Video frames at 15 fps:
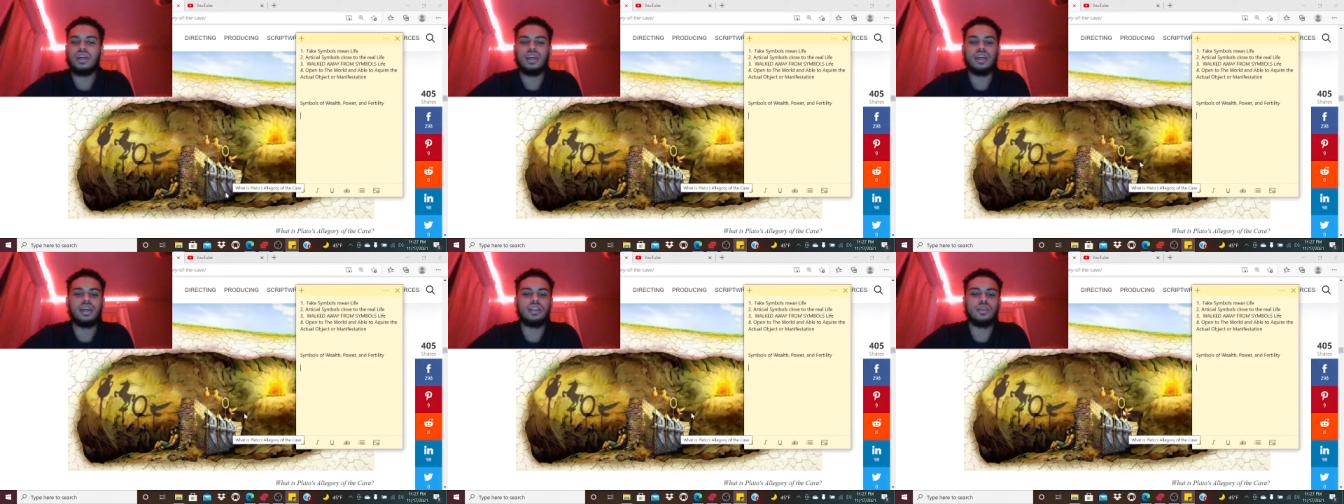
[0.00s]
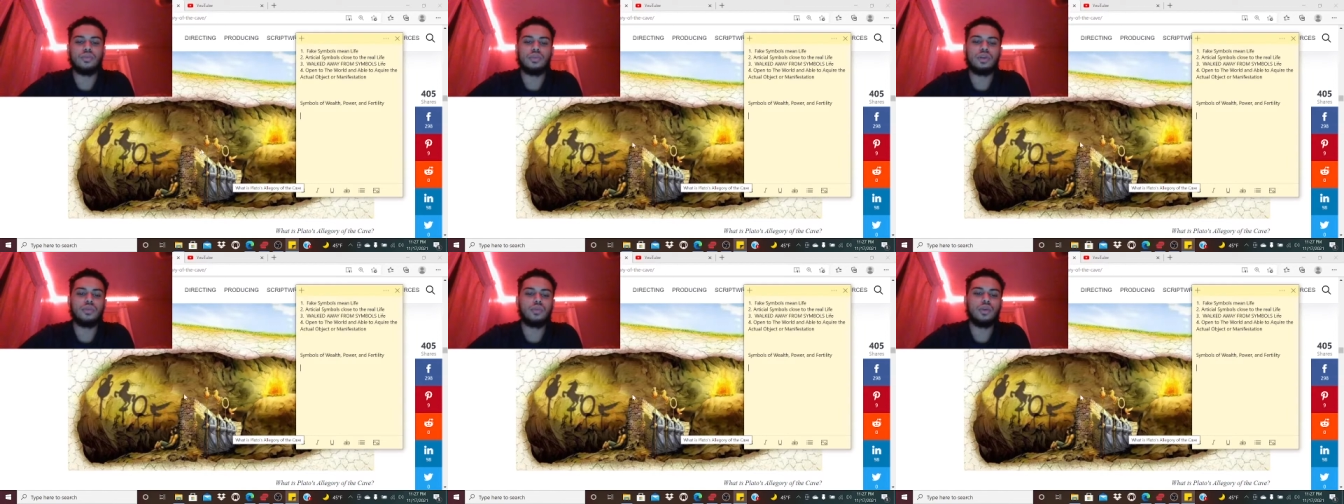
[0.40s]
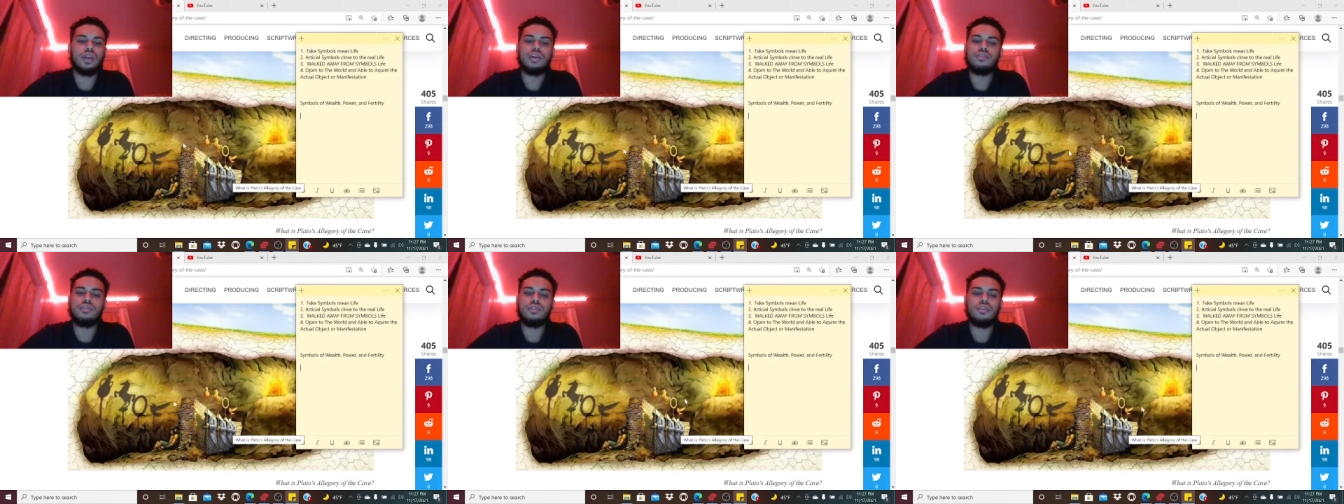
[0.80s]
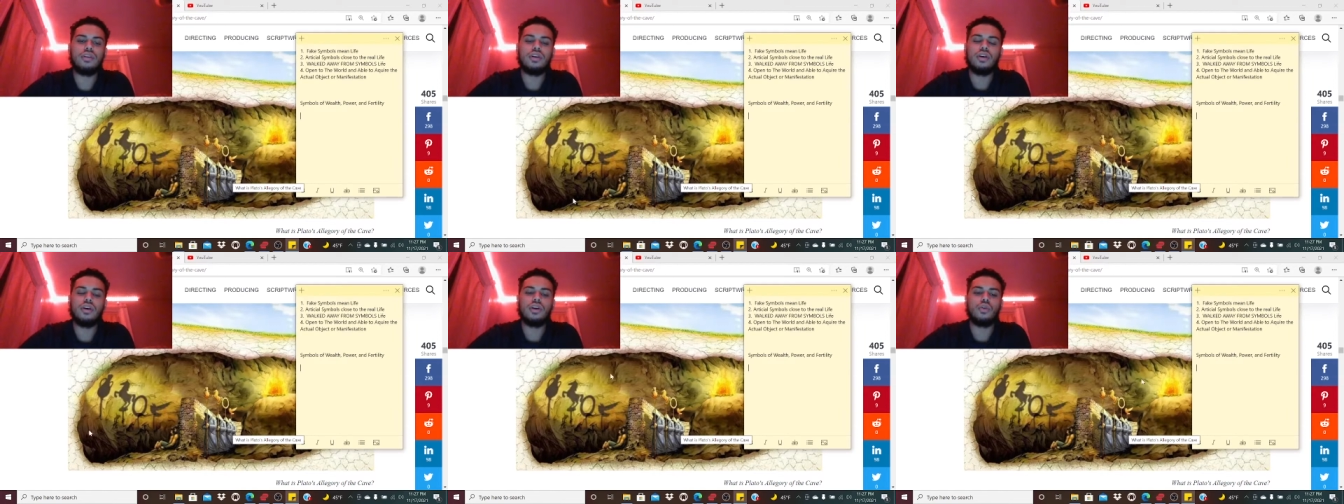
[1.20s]
and the ring, whatever,
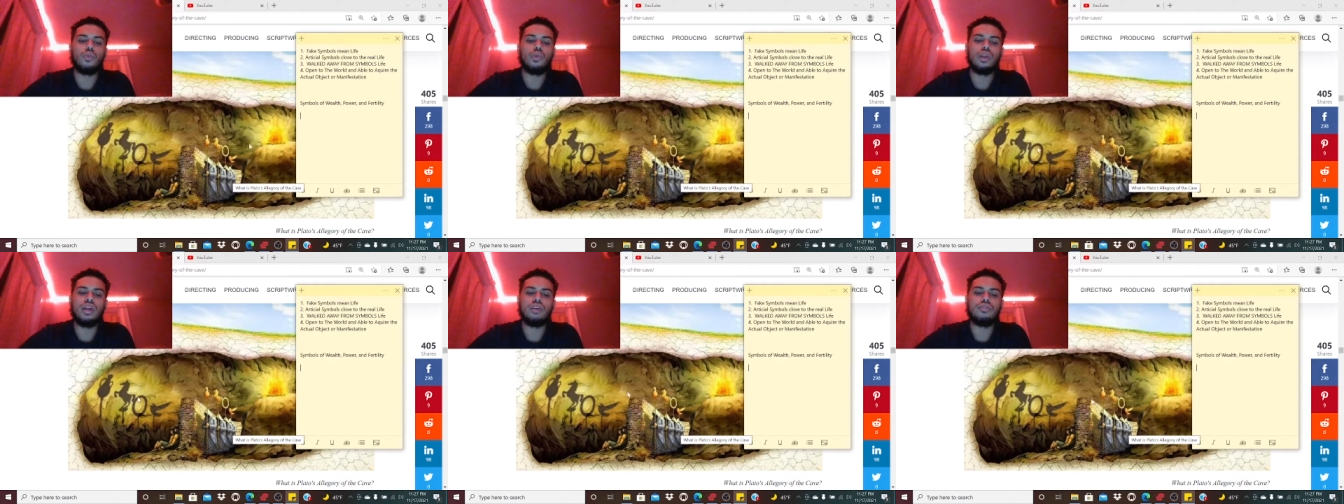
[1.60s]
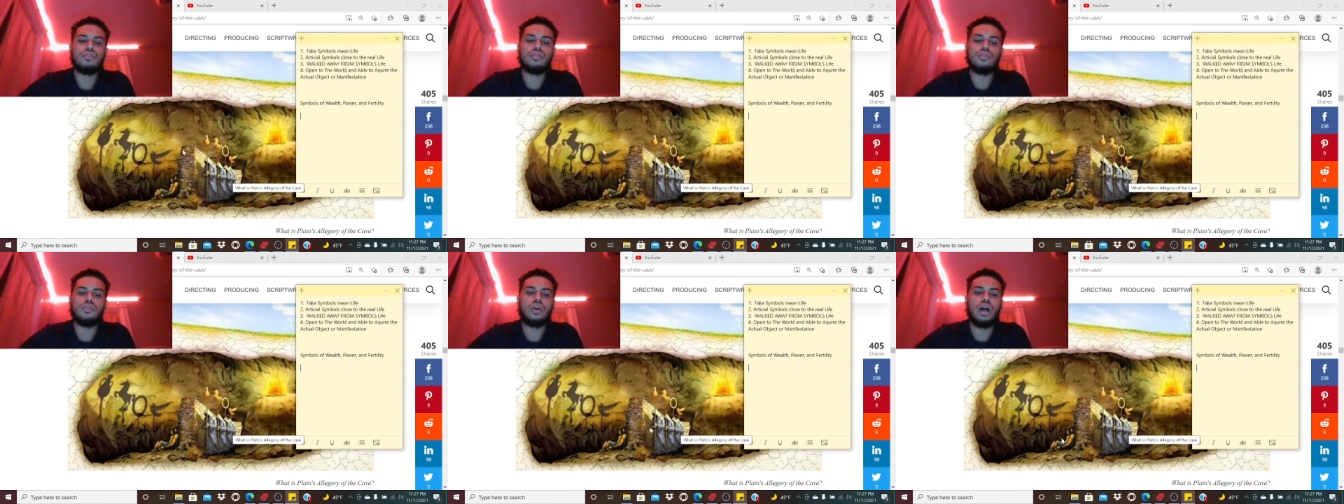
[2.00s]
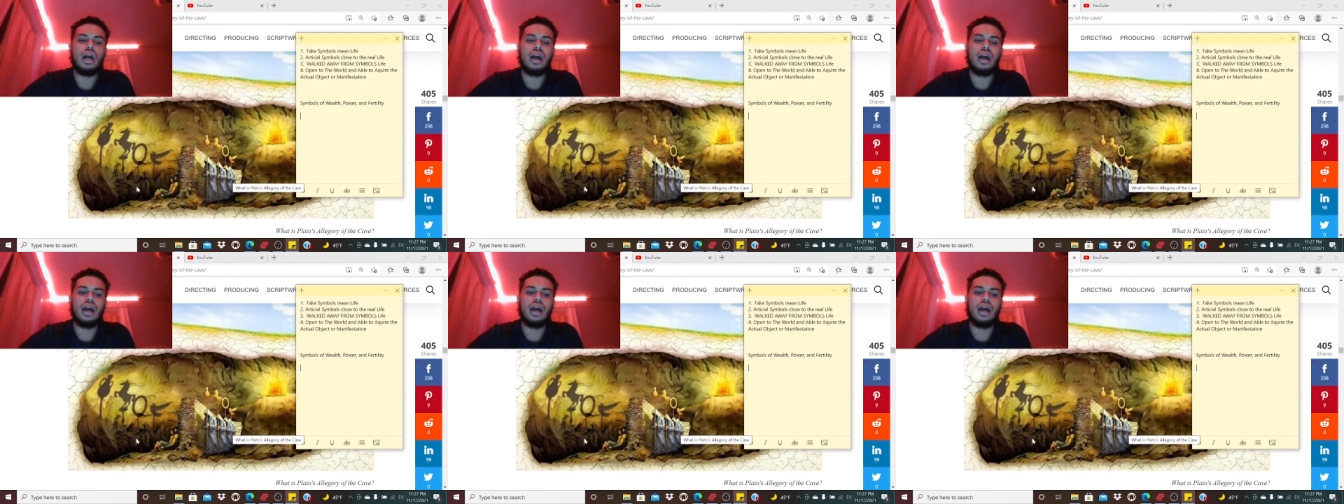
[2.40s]
whatever